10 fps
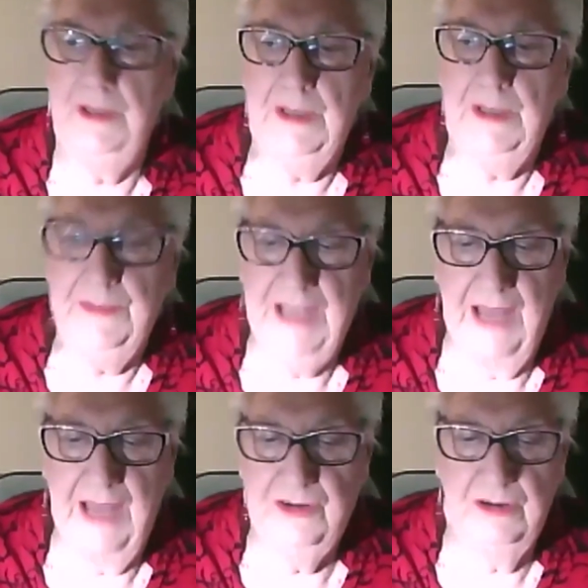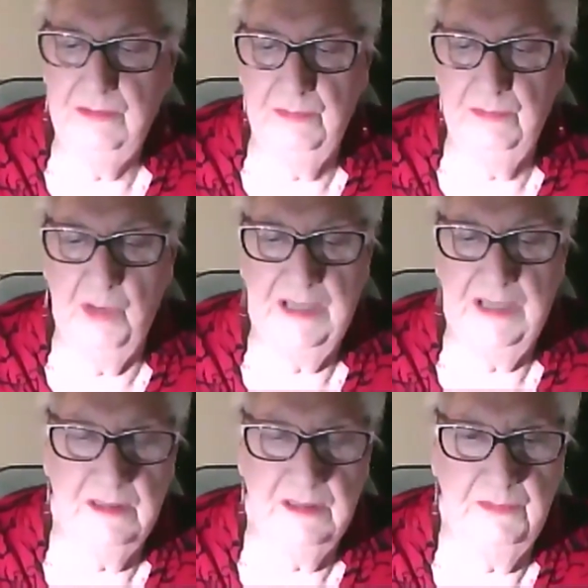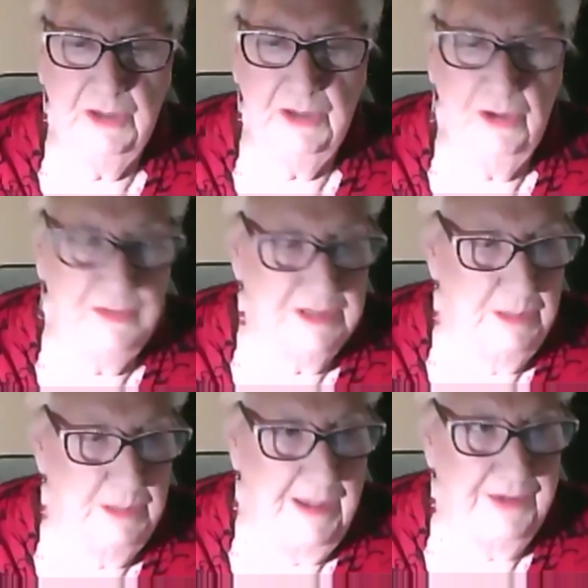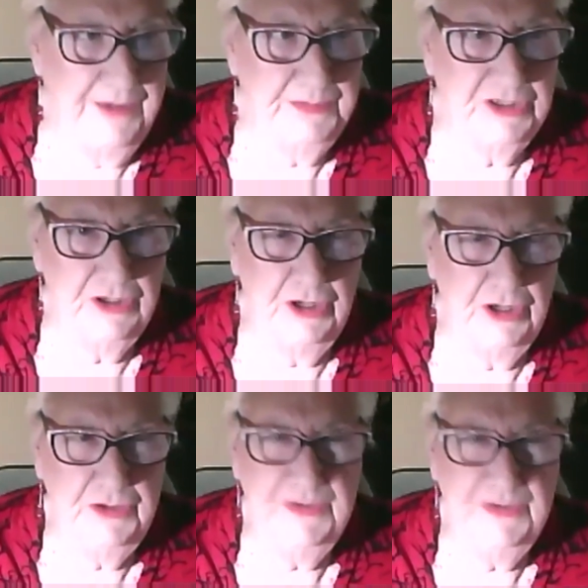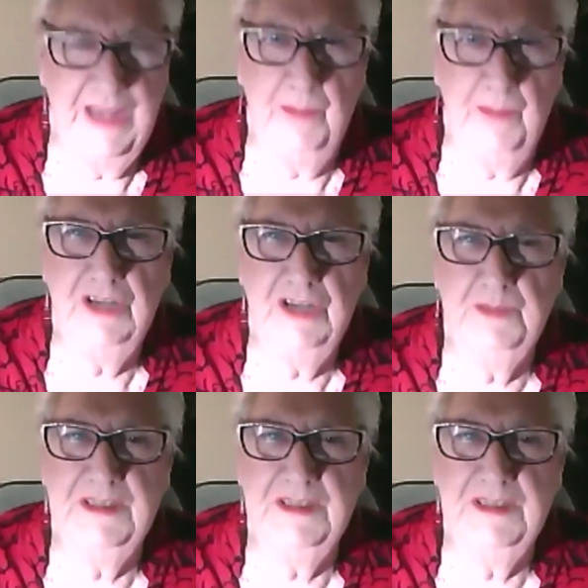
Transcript: the other ones, the nose and the mouth, which are not used that much. But